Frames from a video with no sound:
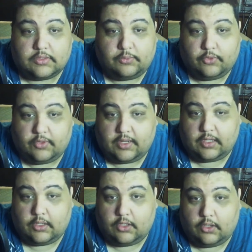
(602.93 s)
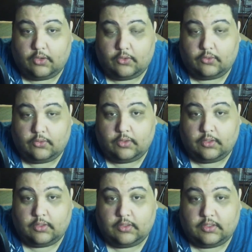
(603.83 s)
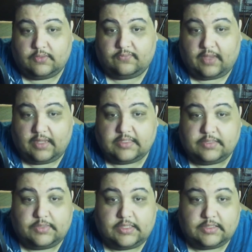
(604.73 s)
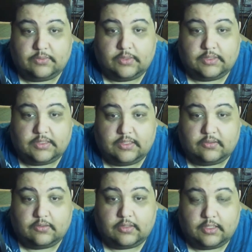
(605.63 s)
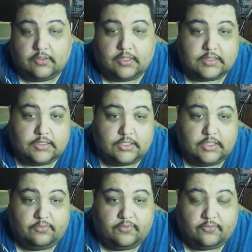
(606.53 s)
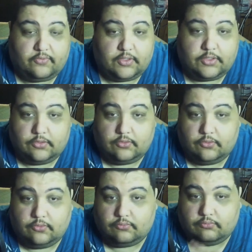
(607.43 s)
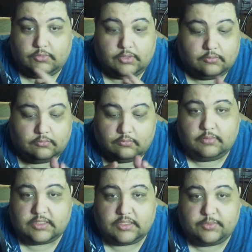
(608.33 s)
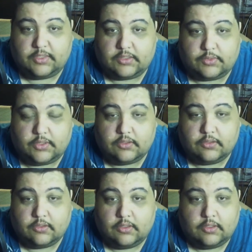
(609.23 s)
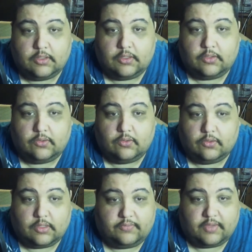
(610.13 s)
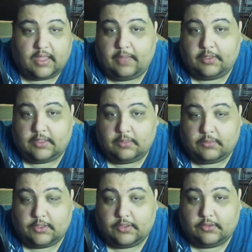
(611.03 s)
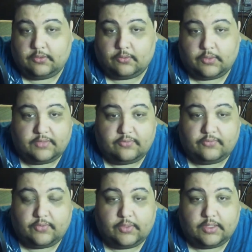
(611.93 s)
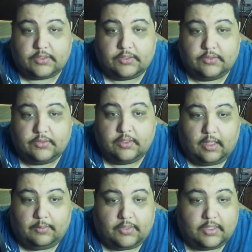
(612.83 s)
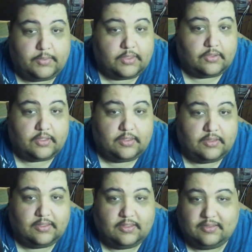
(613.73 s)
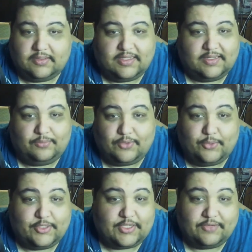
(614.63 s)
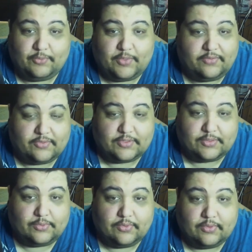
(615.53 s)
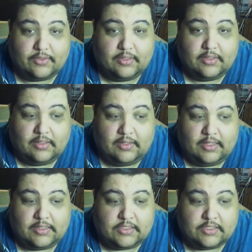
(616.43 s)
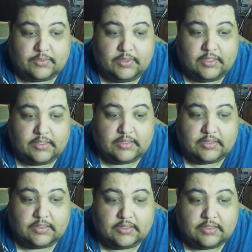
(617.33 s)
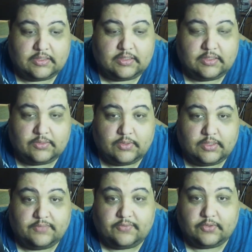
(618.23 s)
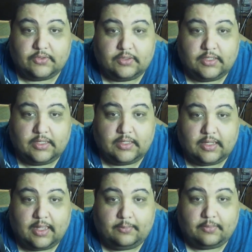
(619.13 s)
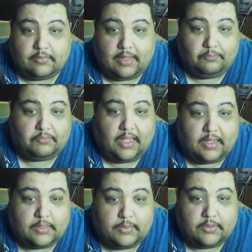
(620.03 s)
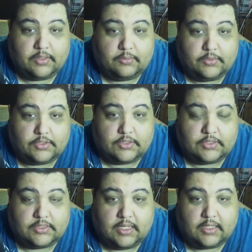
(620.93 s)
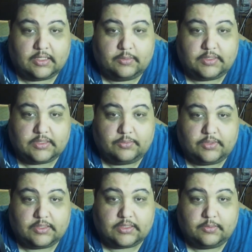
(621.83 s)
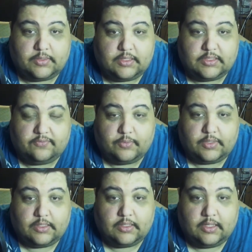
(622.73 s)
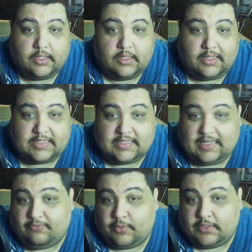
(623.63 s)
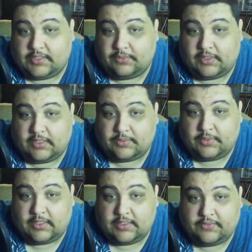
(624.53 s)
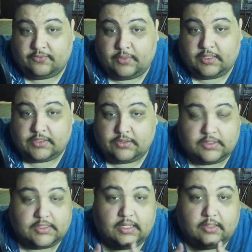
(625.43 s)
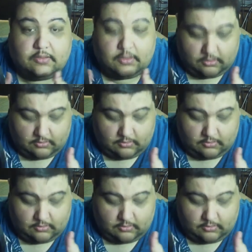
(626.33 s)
somewhere that I can go to find some decent ones that are nice and cheap, feel free to, message me on Twitter or leave a comment down below or whatever if you want to. I'm gonna be looking to pretty much everybody for support, and that's just because it's really difficult, and I'm not gonna beat around the bush. It's not gonna be something that's gonna be easy for me. It's never been something that's been easy for me, as you can tell.